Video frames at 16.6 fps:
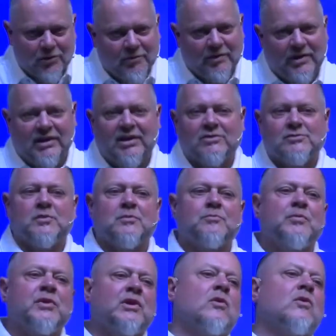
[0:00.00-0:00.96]
me and gives me a
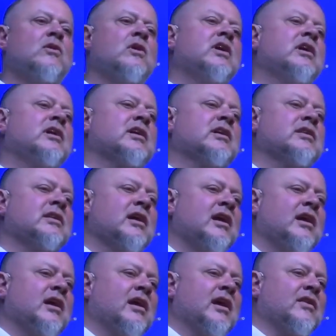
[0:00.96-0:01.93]
big old hug. And,
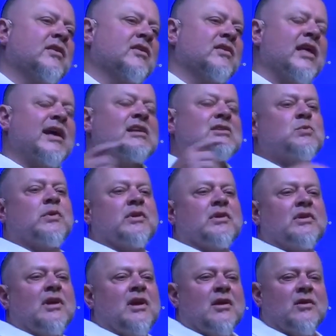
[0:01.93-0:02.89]
and that's, when,
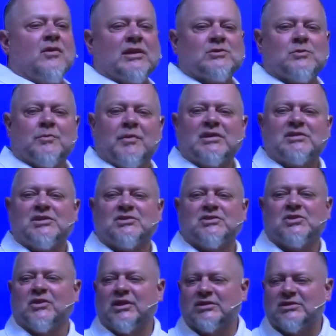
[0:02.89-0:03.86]
that's when my
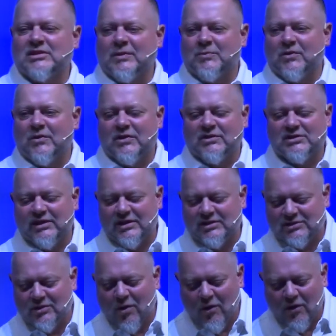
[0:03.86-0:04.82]
sister gets up there and
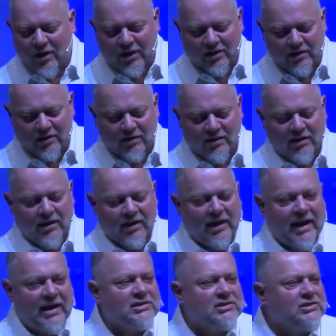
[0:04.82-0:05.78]
says, Nora,
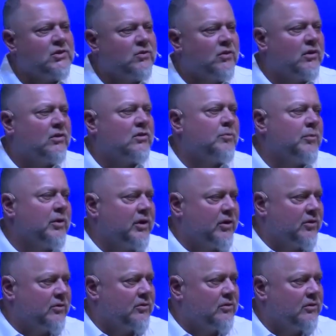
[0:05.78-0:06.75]
Ask your Uncle
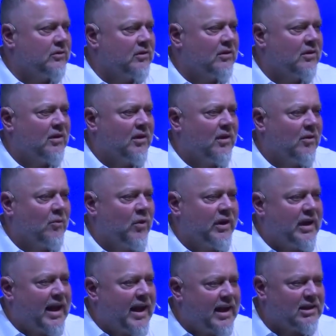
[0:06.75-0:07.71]
Bo what
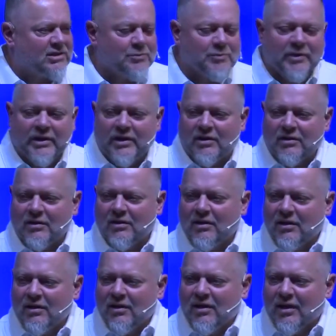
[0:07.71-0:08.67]
you asked me
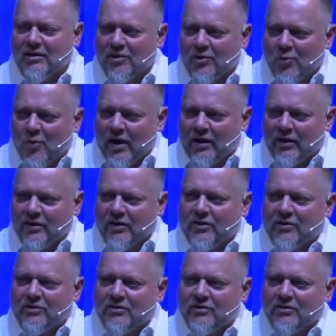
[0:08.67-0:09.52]
a little while ago.